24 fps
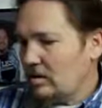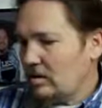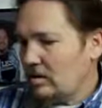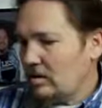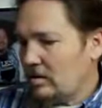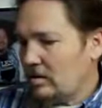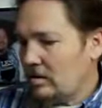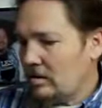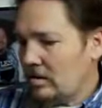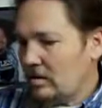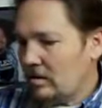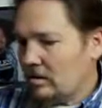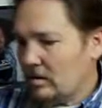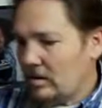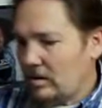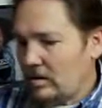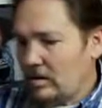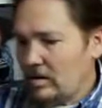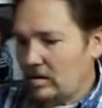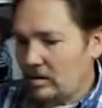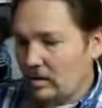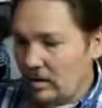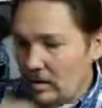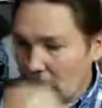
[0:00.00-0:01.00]
in.
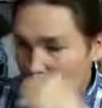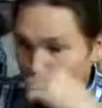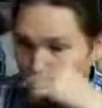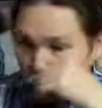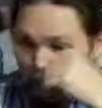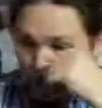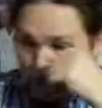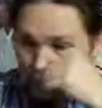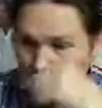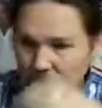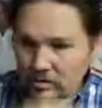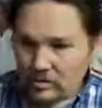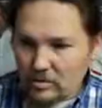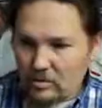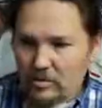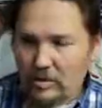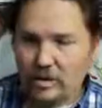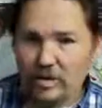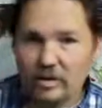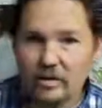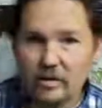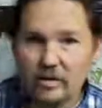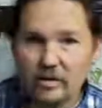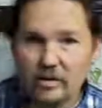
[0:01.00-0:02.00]
Okay, so
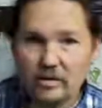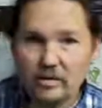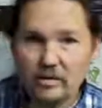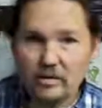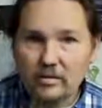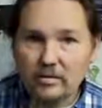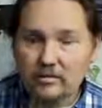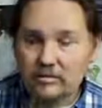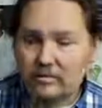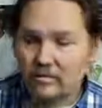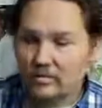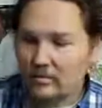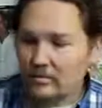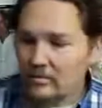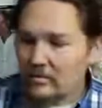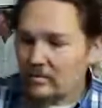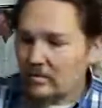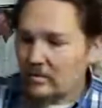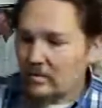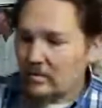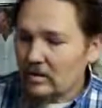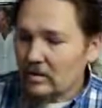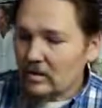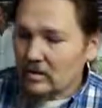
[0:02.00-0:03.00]
here,
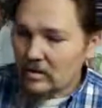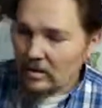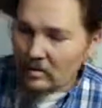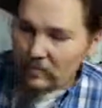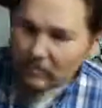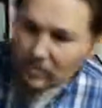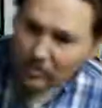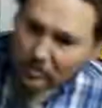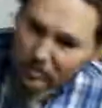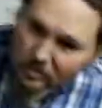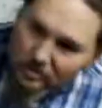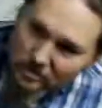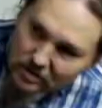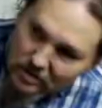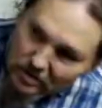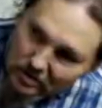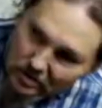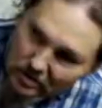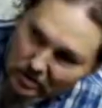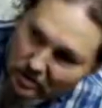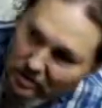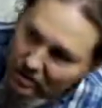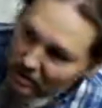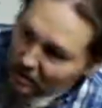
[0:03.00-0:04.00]
if you can
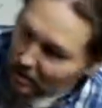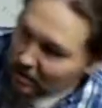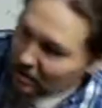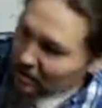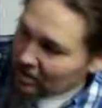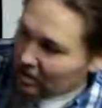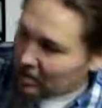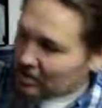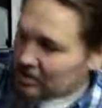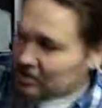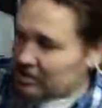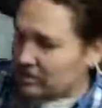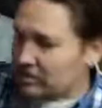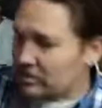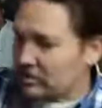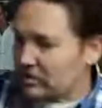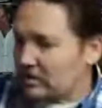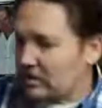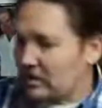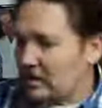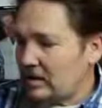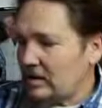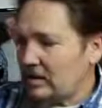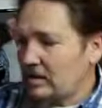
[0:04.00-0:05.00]
see on the
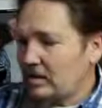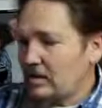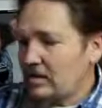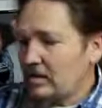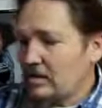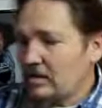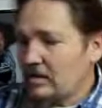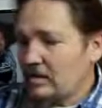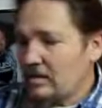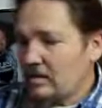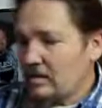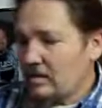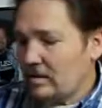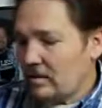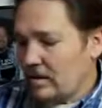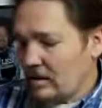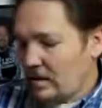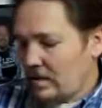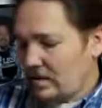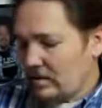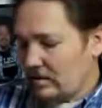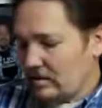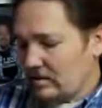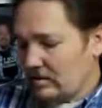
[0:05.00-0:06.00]
screen
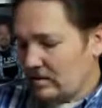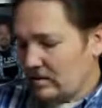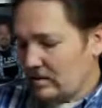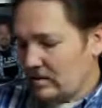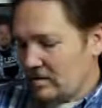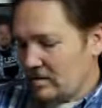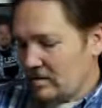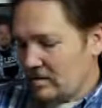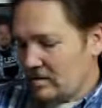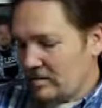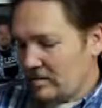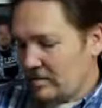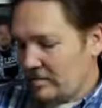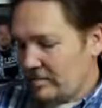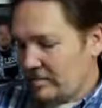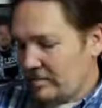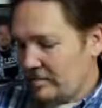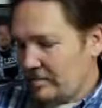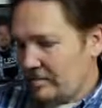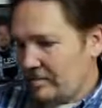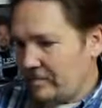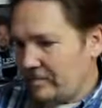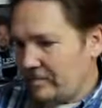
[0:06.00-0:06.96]
that um,